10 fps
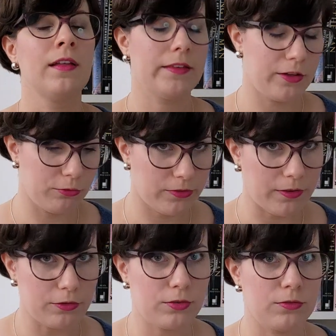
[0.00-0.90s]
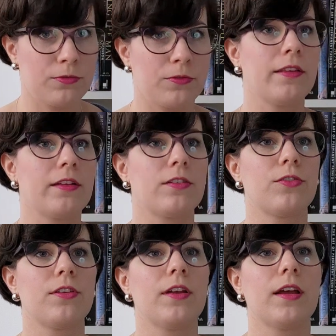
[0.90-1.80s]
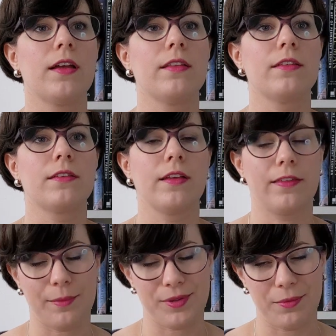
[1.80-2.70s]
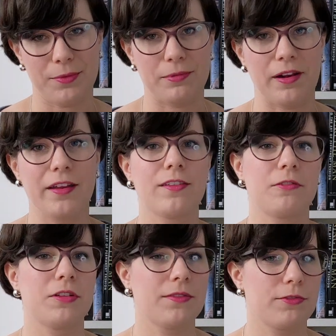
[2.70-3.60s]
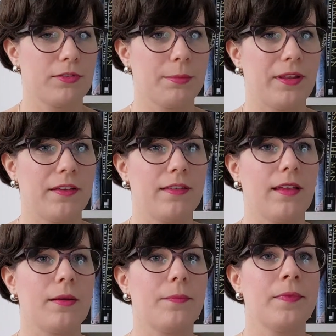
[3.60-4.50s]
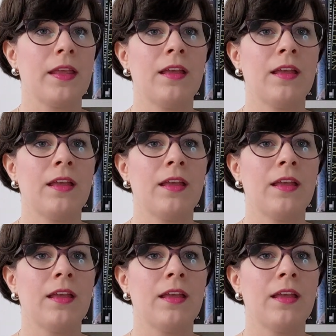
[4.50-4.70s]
They use a lot of energy and they sometimes break, so you have to replace them.